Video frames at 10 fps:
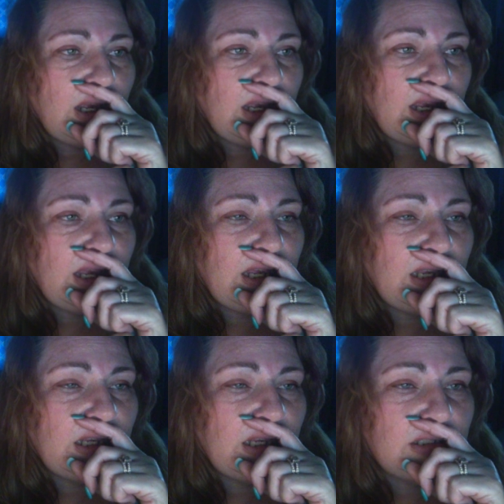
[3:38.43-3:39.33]

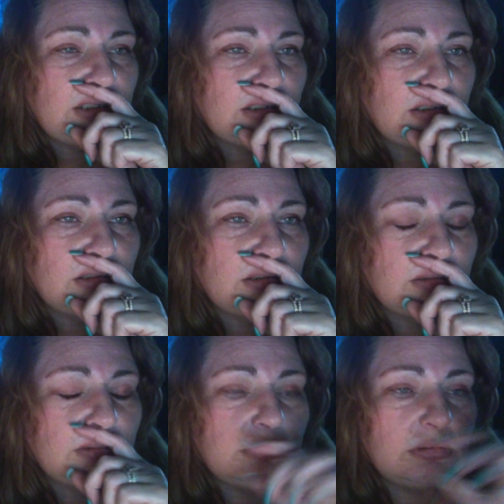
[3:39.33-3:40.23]
and
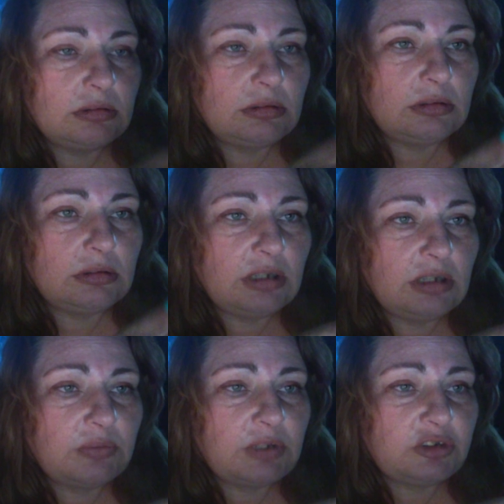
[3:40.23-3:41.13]

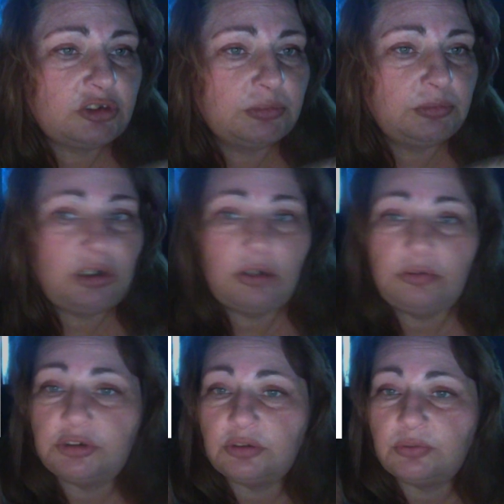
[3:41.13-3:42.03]
I've got some
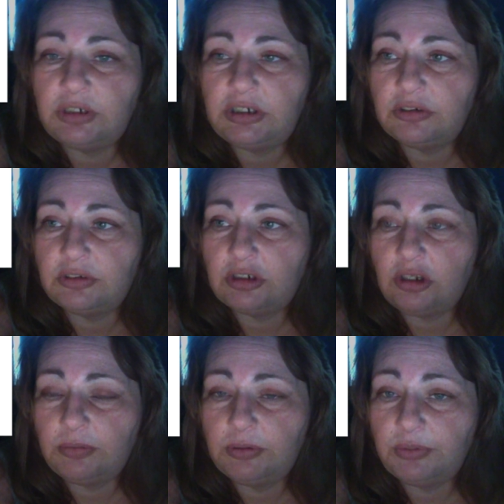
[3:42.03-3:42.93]
notes over here that I'll
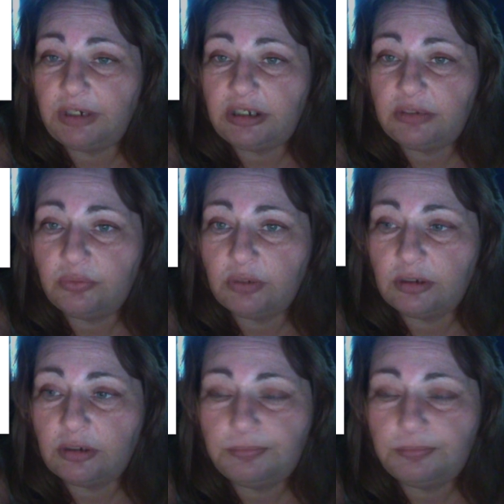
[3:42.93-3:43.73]
be reading from,